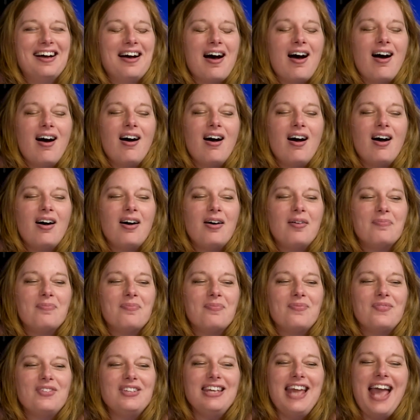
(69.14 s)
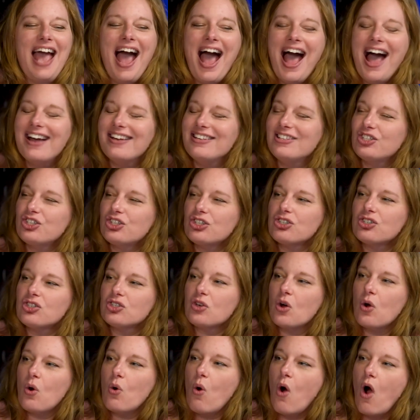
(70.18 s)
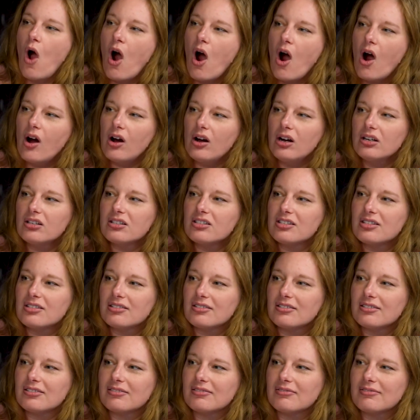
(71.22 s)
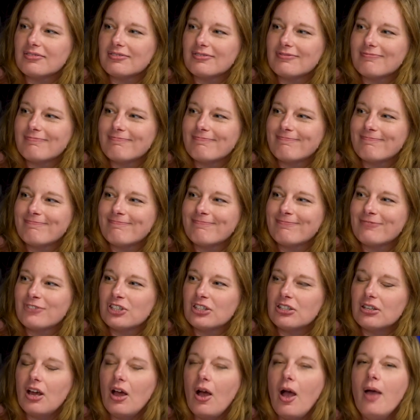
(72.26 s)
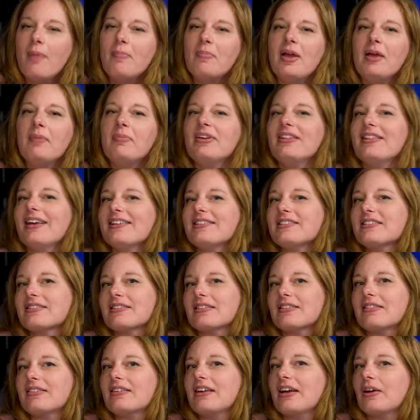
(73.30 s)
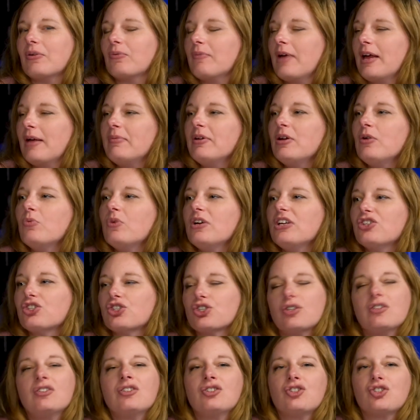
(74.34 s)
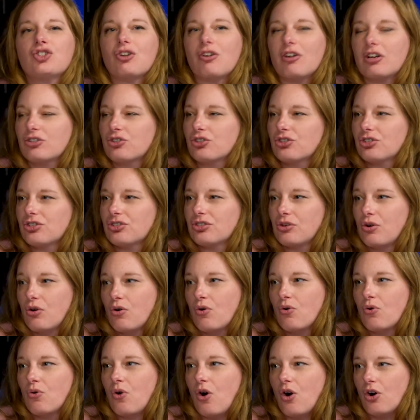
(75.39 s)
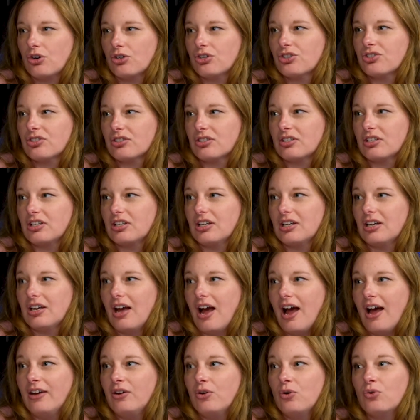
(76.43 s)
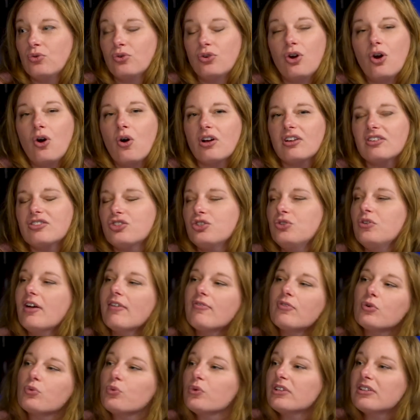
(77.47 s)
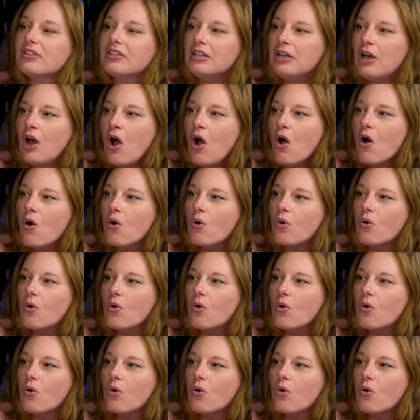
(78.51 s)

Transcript: Yeah, it's just so hard to, and maybe that's the thing. Maybe we shouldn't judge so harshly. I don't know, because you never really know.